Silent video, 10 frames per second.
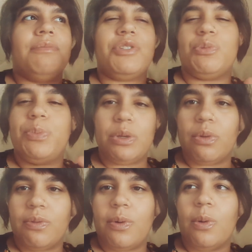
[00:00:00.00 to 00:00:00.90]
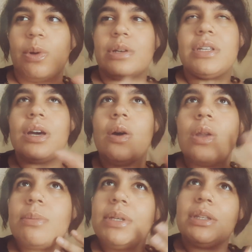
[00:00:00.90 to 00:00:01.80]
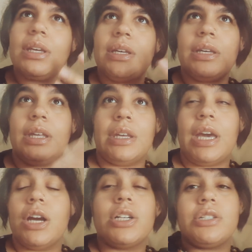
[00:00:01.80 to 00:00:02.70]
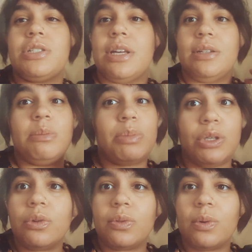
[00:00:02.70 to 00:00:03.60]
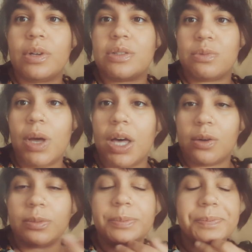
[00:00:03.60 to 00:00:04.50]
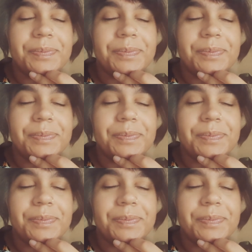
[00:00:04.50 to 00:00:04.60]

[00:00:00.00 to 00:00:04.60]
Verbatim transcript: just beautiful. And I was like, oh, let me, like, and the characters sounded beautiful as well.